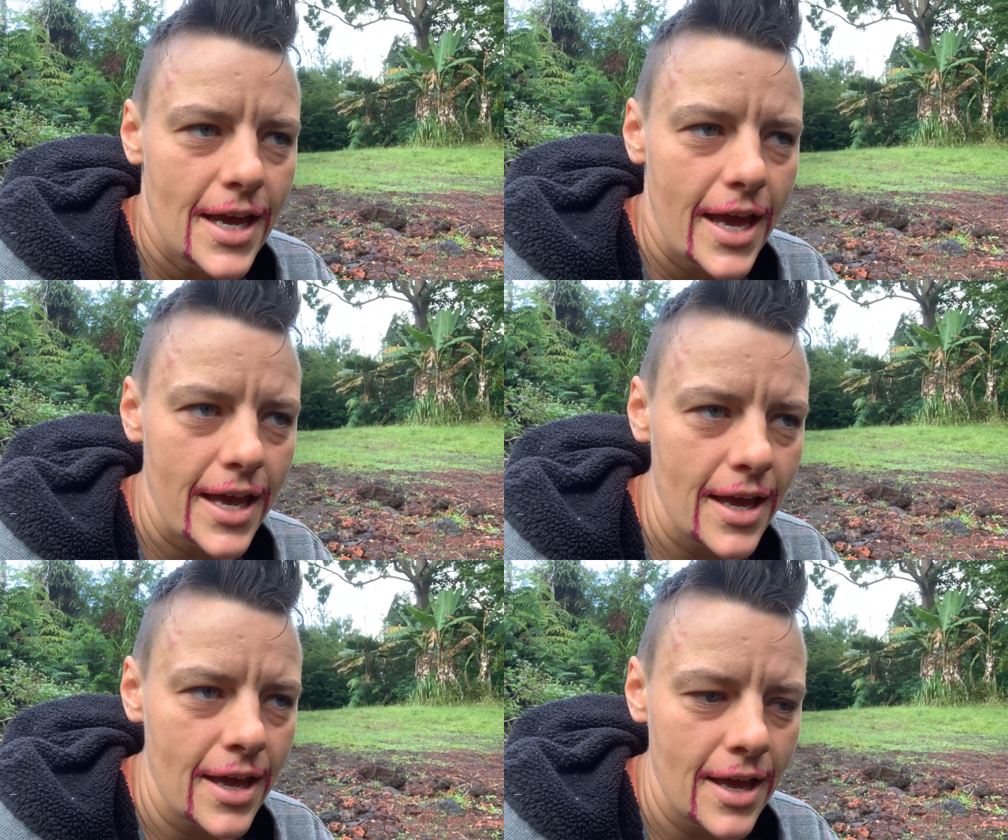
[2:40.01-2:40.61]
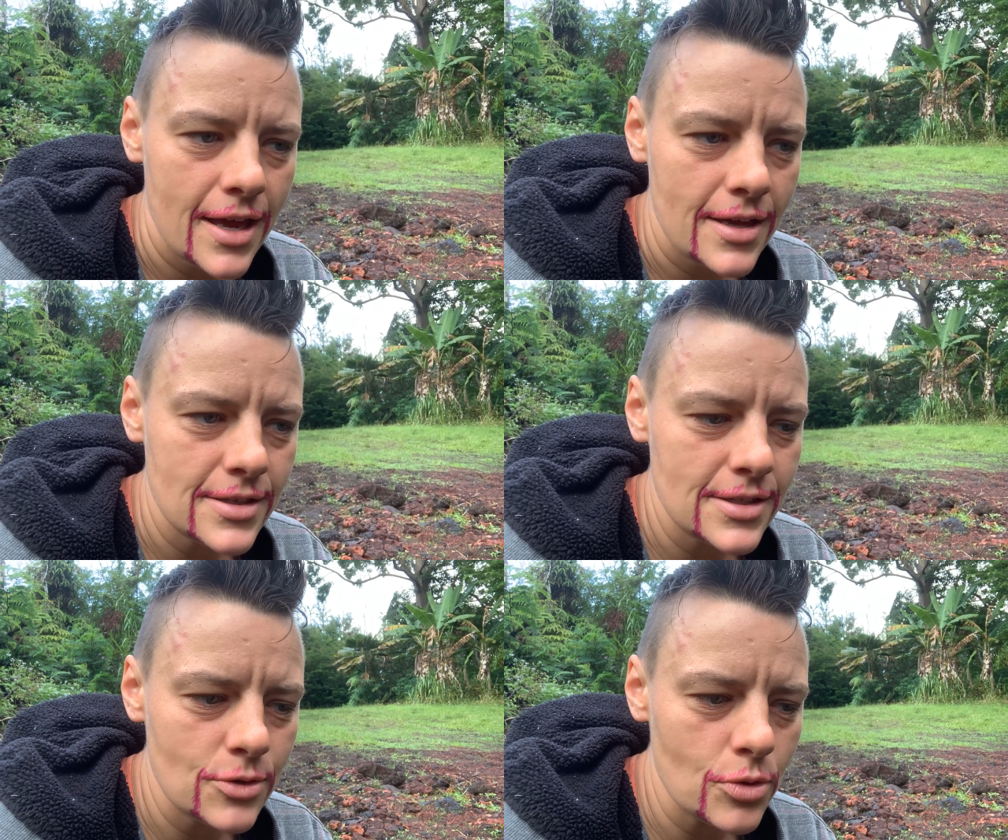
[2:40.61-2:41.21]

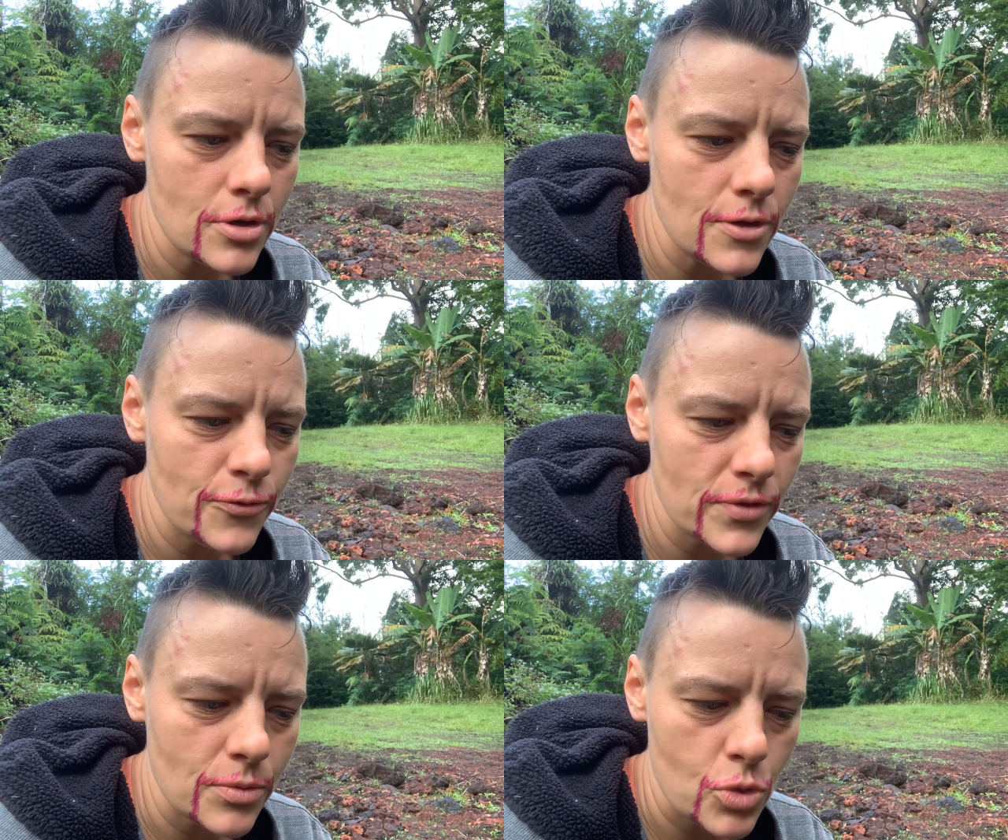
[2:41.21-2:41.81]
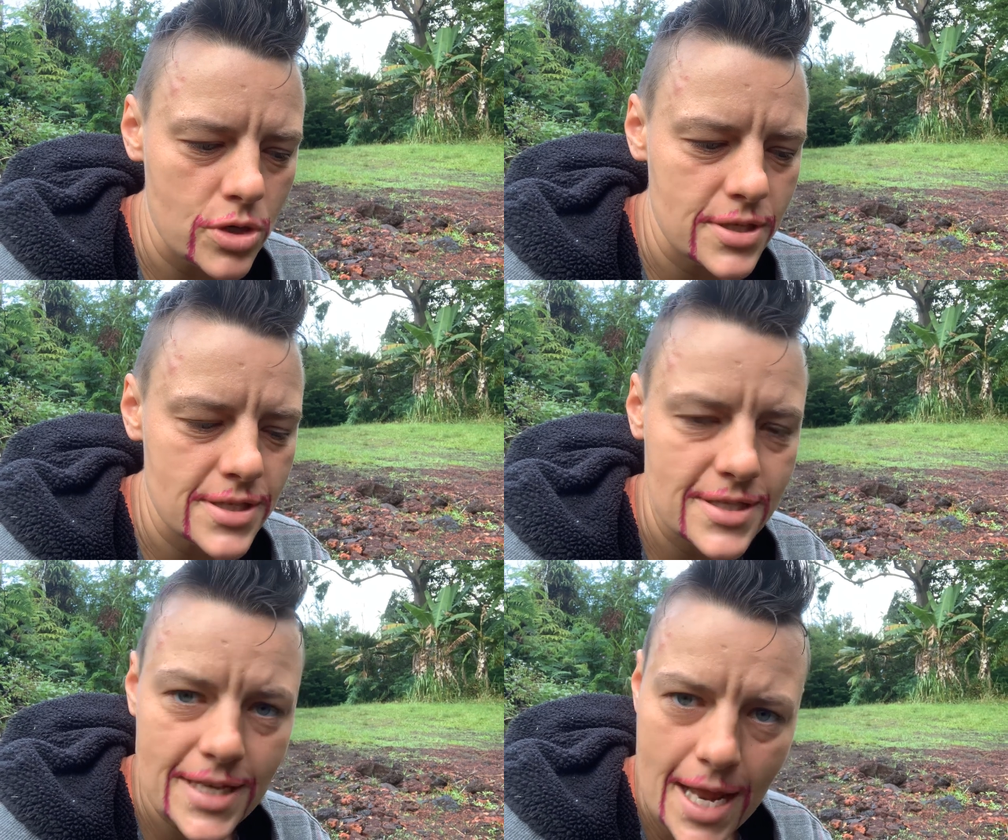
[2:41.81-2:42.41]
And in order to feel more
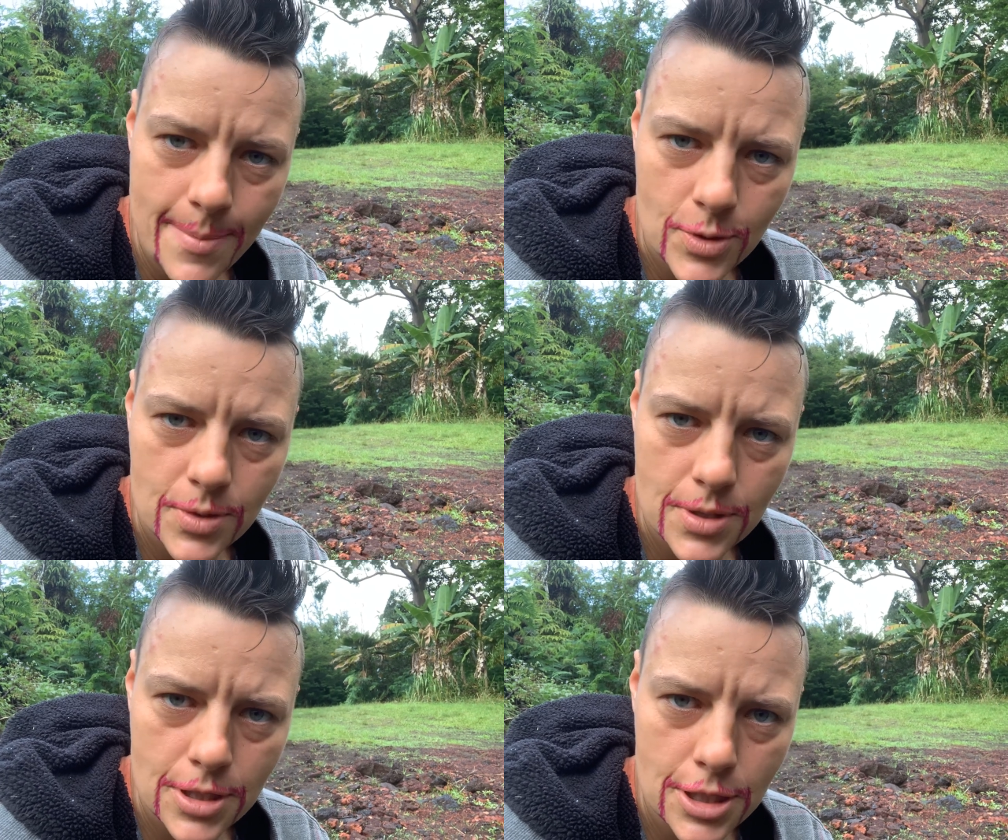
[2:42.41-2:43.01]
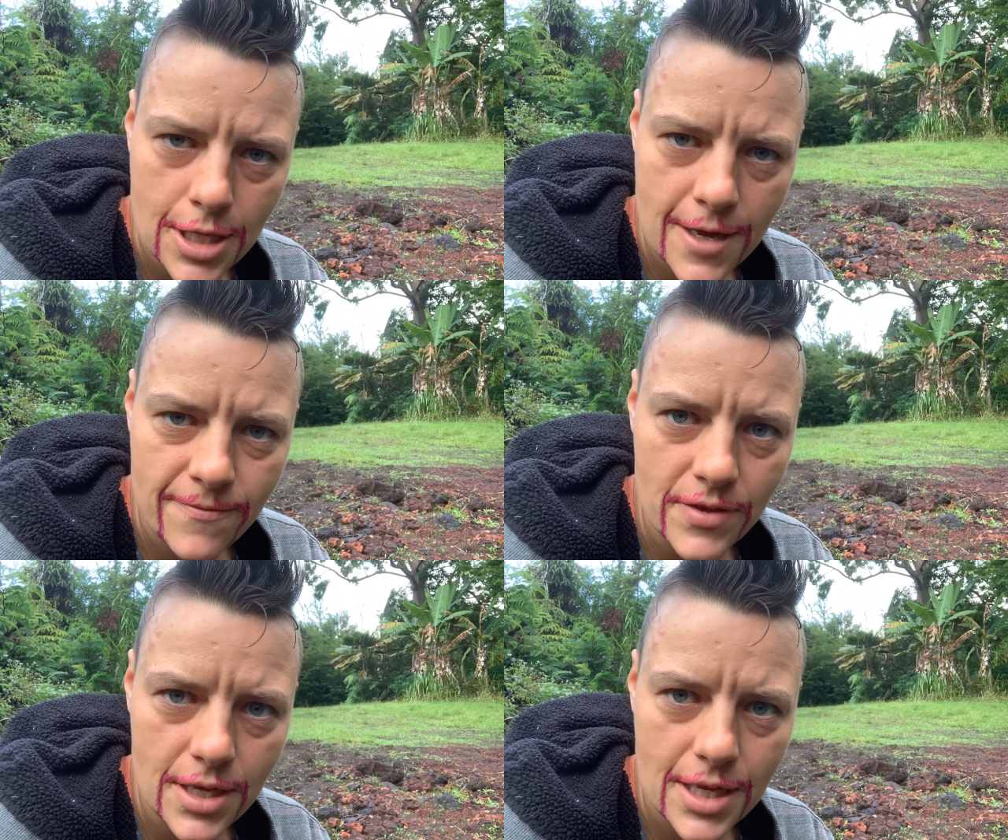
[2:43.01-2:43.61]
stable, I
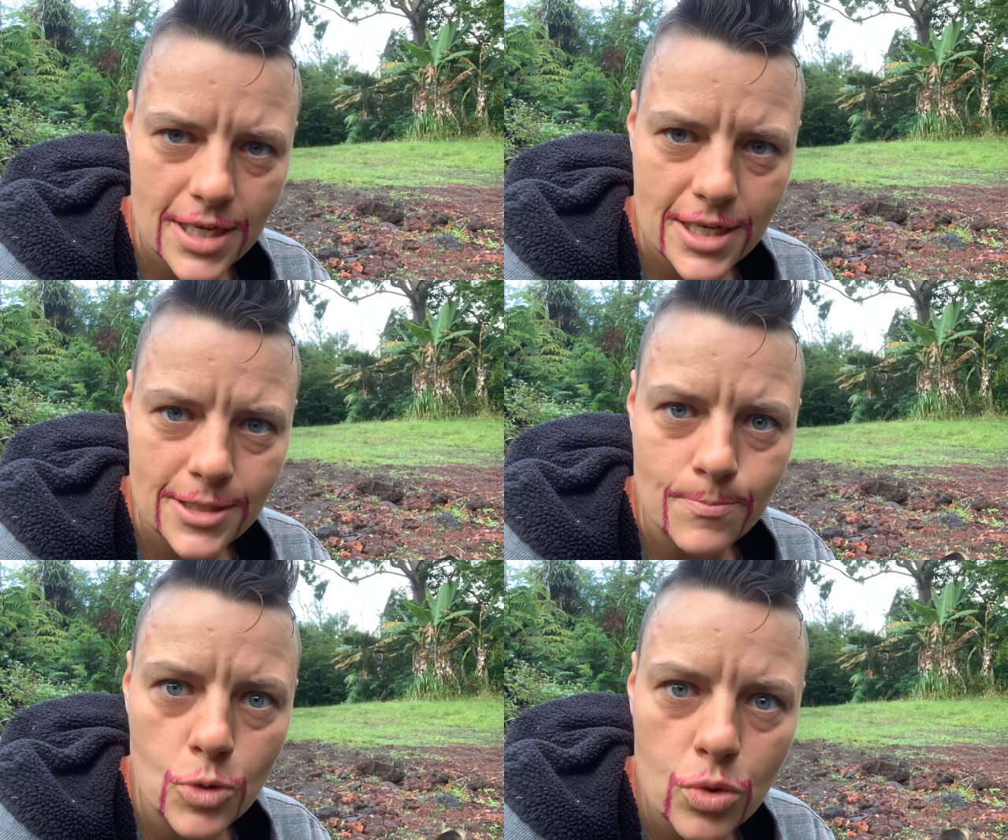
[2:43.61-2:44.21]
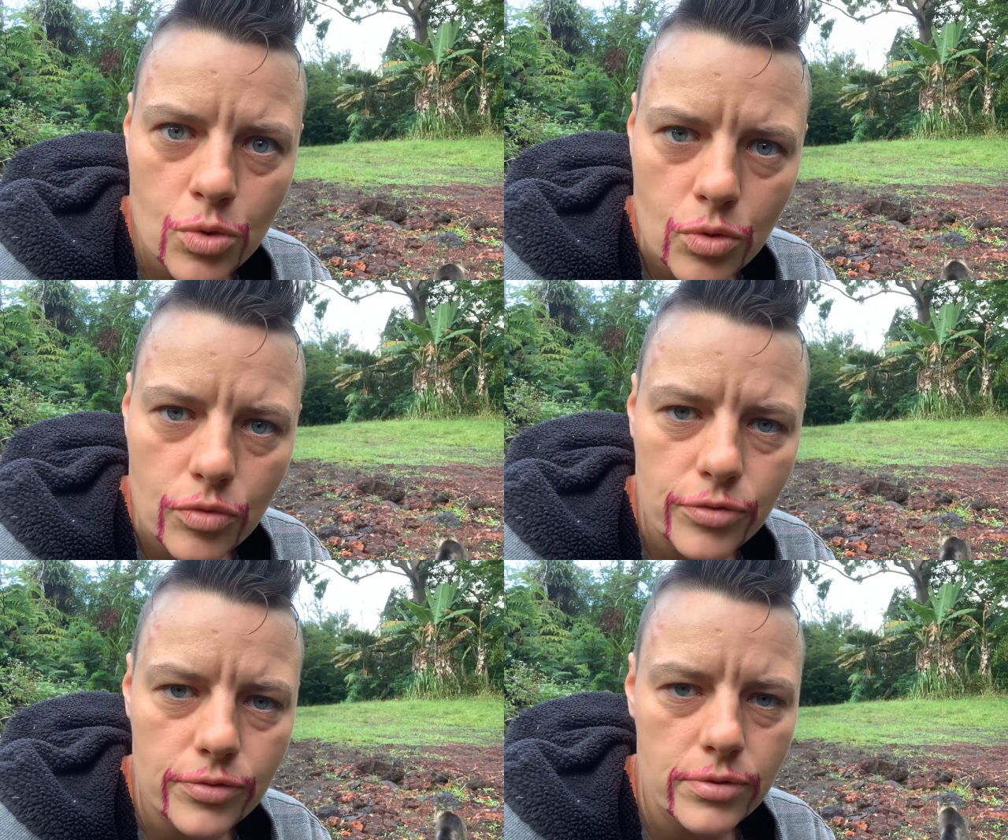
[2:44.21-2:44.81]
feel like I need to
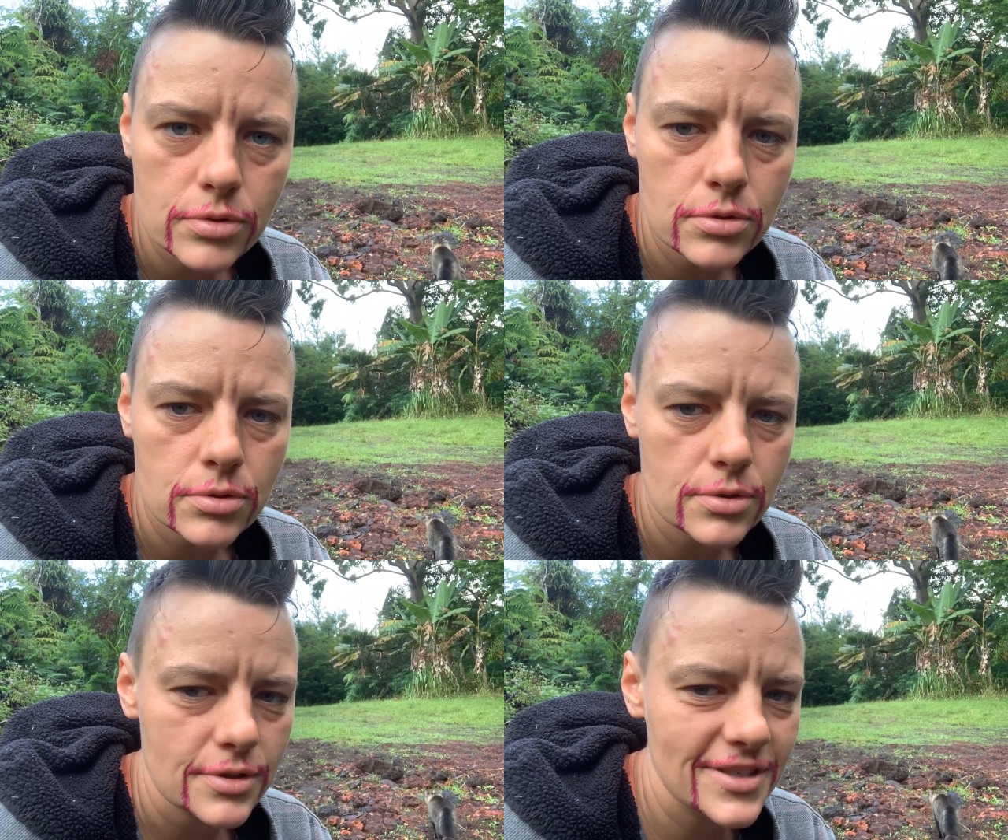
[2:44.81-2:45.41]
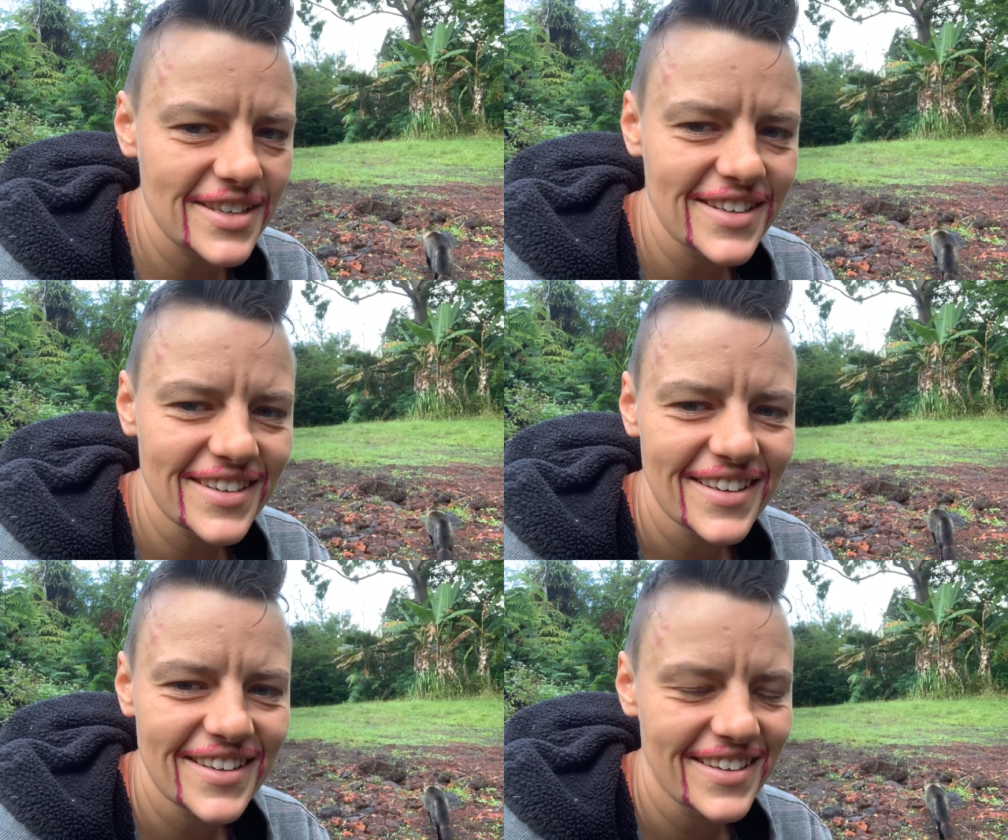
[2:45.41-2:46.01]
move. I
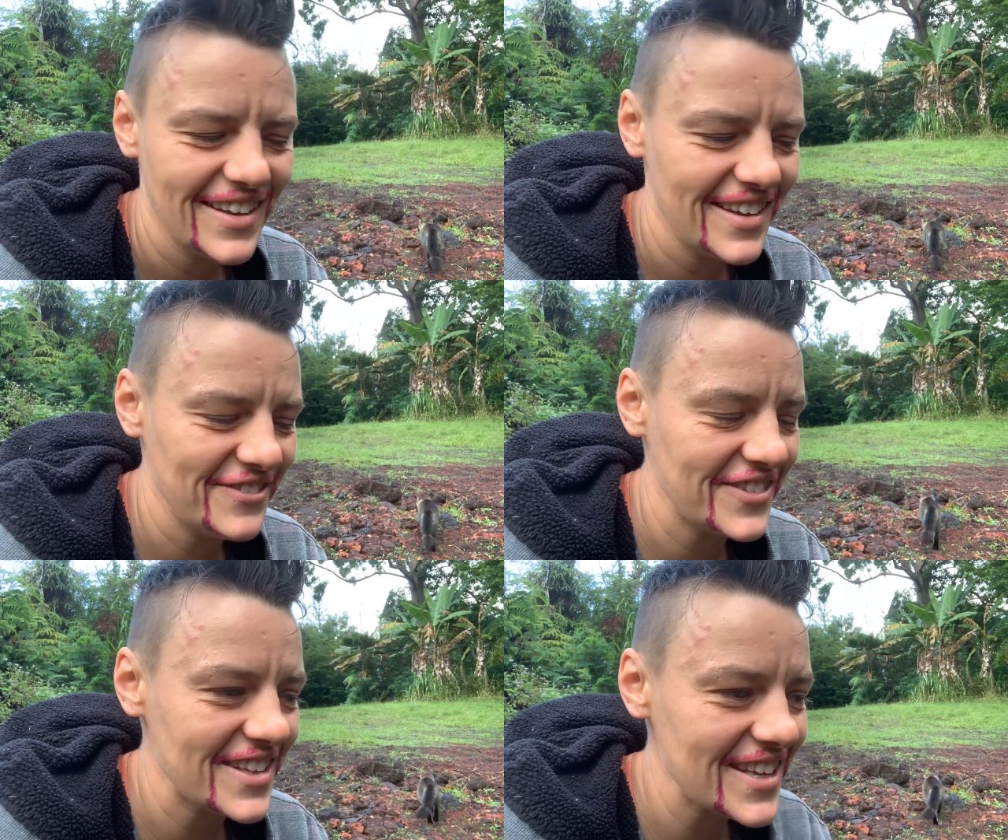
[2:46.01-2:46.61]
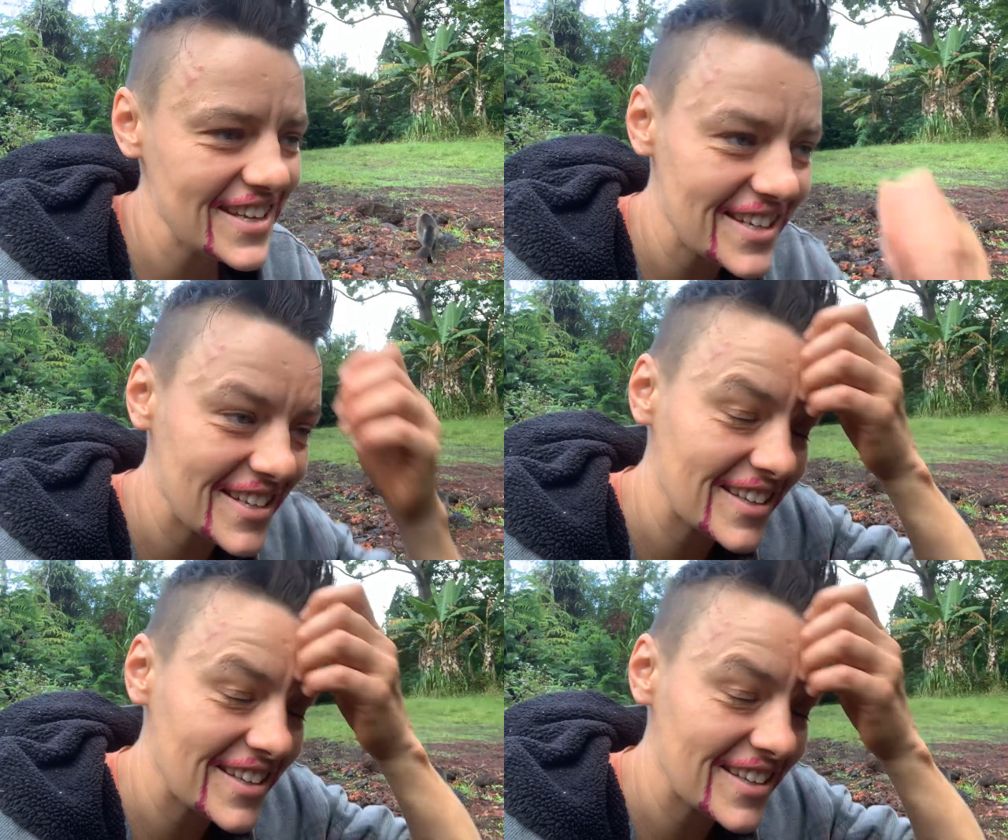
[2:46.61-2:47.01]
feel like I need to,